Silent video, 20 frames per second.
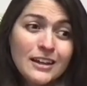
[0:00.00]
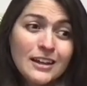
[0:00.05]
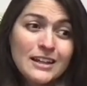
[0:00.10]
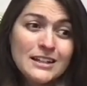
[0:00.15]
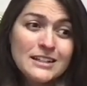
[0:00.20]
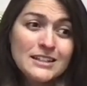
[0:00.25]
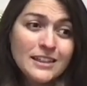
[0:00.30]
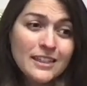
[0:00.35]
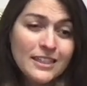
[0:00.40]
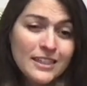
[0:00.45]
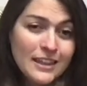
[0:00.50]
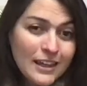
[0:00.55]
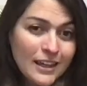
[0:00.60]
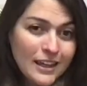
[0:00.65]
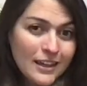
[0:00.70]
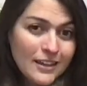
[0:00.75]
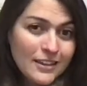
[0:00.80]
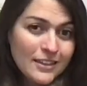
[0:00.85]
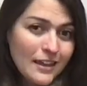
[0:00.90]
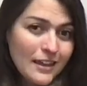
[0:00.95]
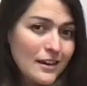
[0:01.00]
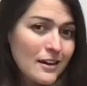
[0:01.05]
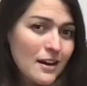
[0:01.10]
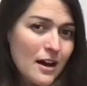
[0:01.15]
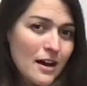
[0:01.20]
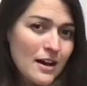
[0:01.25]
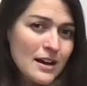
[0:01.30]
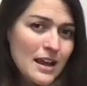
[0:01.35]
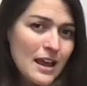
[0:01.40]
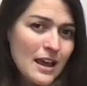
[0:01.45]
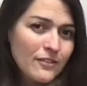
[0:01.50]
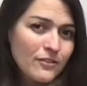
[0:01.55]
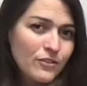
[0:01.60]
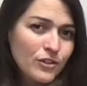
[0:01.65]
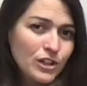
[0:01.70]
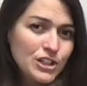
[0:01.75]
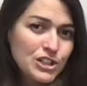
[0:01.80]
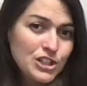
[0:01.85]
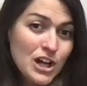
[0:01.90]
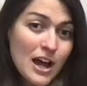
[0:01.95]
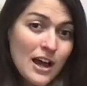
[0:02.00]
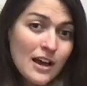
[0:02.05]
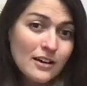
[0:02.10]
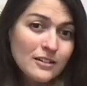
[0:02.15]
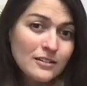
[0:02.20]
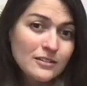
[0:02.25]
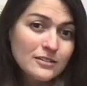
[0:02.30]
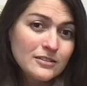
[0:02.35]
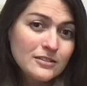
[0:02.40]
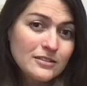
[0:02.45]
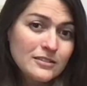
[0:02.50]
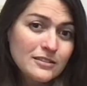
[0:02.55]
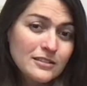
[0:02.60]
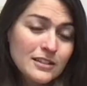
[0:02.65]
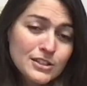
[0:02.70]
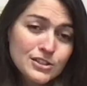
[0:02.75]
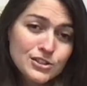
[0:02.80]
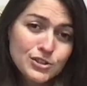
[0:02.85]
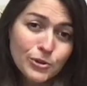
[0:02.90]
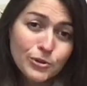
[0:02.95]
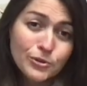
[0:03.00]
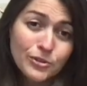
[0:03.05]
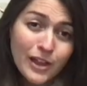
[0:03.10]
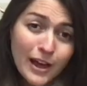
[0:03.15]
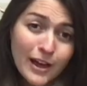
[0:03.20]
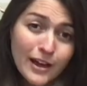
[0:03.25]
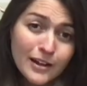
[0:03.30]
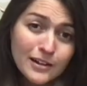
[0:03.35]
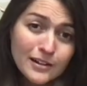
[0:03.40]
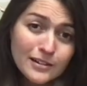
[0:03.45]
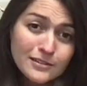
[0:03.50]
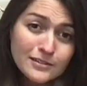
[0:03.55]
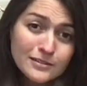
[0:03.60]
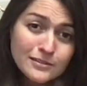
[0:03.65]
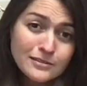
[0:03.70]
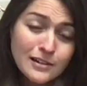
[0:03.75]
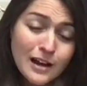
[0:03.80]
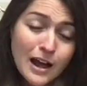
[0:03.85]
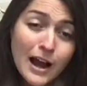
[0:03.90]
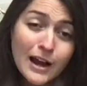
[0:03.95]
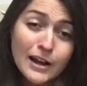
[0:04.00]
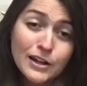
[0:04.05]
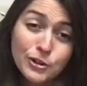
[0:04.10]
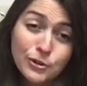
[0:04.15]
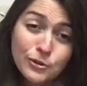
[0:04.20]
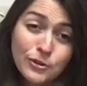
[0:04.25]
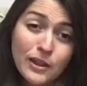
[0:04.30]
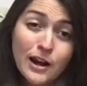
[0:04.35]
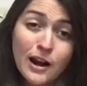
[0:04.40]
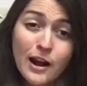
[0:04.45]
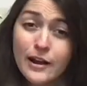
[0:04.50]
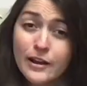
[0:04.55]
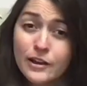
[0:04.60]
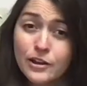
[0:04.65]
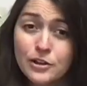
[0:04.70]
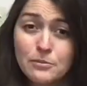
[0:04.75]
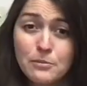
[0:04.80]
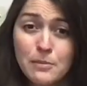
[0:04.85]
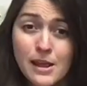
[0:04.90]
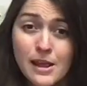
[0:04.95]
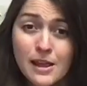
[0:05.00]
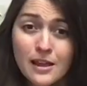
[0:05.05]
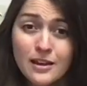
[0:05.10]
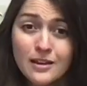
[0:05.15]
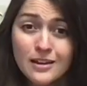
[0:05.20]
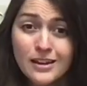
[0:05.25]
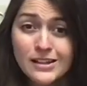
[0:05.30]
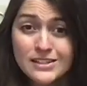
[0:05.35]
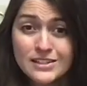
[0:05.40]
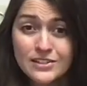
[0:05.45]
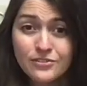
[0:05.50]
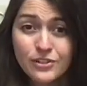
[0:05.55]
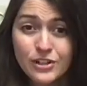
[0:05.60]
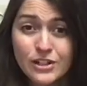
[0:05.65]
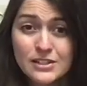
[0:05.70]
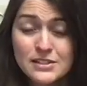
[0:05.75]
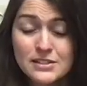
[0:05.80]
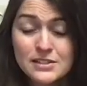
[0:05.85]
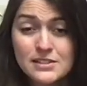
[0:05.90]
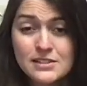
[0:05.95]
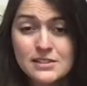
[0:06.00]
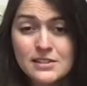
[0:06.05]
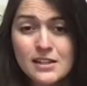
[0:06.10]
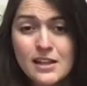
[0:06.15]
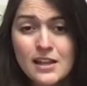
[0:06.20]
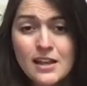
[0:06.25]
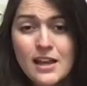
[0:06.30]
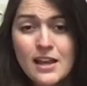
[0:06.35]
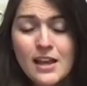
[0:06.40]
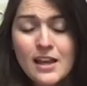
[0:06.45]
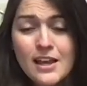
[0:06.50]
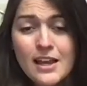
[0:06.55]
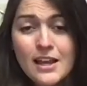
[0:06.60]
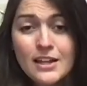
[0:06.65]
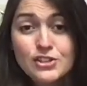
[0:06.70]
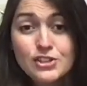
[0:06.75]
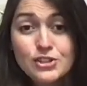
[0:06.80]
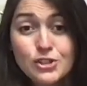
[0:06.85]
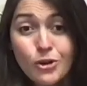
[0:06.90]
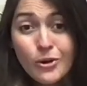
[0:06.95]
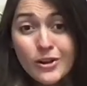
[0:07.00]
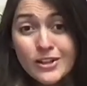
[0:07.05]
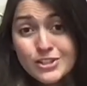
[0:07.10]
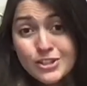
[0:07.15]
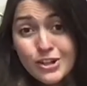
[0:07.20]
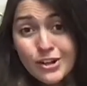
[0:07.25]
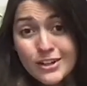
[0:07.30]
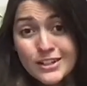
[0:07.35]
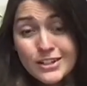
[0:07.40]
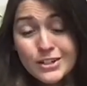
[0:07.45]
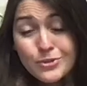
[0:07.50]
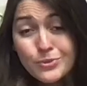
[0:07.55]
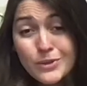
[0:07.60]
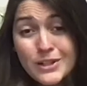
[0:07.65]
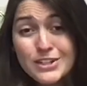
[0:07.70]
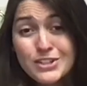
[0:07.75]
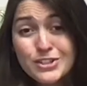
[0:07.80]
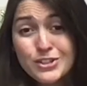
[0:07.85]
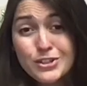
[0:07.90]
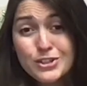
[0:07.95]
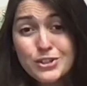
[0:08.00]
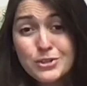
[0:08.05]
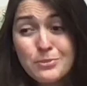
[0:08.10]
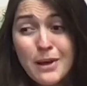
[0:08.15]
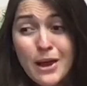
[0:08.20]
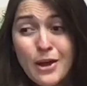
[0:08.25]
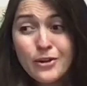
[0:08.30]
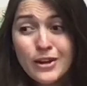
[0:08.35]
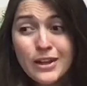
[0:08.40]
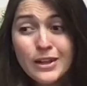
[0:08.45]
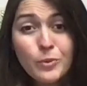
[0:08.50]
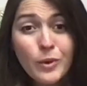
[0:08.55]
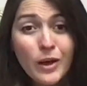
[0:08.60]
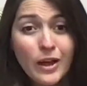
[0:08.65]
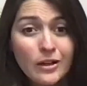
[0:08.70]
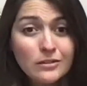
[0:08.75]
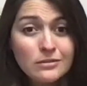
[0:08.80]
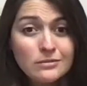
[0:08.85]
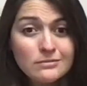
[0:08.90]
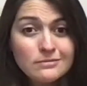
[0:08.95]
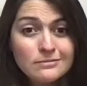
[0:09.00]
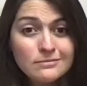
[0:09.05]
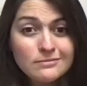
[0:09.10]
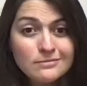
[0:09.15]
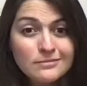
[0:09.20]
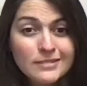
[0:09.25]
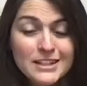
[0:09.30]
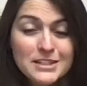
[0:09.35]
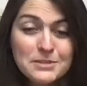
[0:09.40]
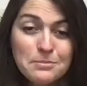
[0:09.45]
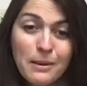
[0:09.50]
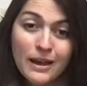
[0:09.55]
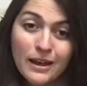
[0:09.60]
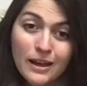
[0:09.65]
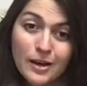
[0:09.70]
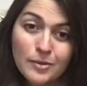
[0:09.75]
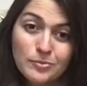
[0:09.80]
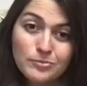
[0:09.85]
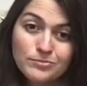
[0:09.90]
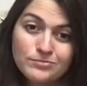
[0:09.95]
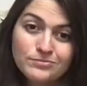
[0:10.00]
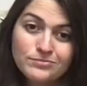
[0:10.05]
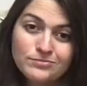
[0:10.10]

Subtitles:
And to think that not every child is told that, I knew that I could make a difference. And so I started to research about it. Well, let's back up.